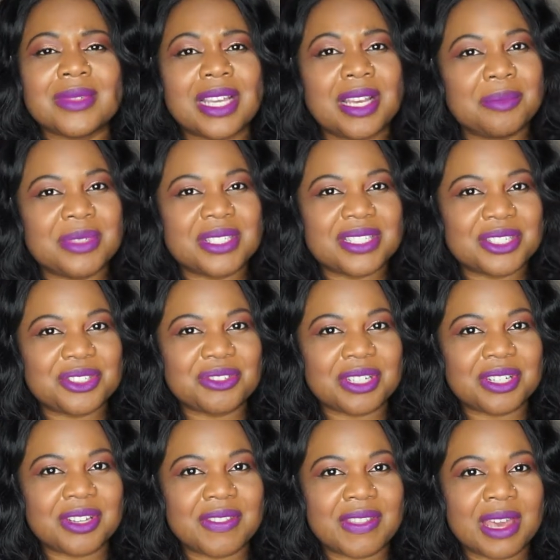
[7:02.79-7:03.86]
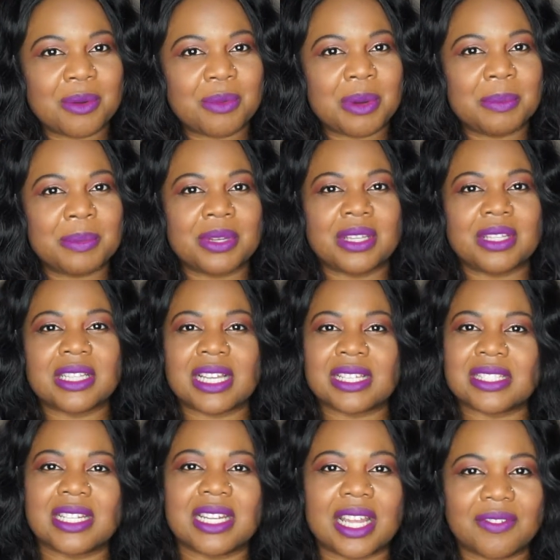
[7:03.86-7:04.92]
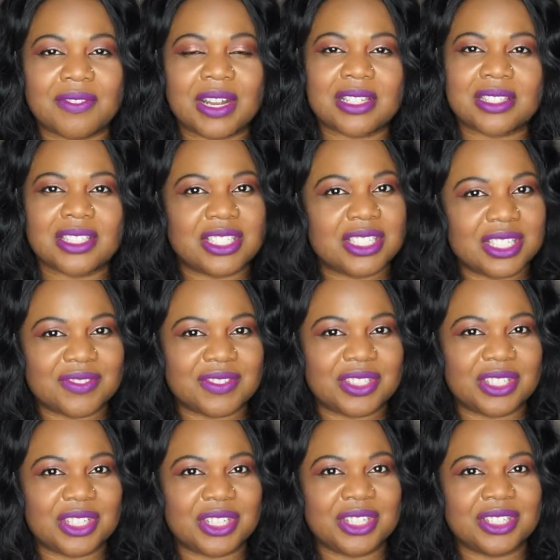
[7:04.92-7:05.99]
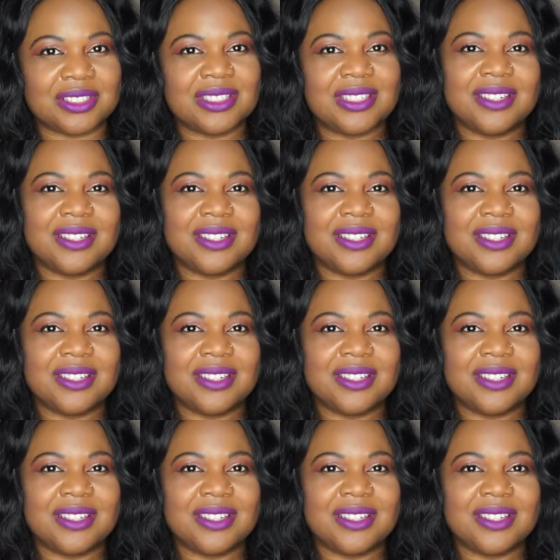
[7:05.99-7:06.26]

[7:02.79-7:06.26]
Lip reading: I missed the trick on that one, but that's a life lesson. You live and you learn.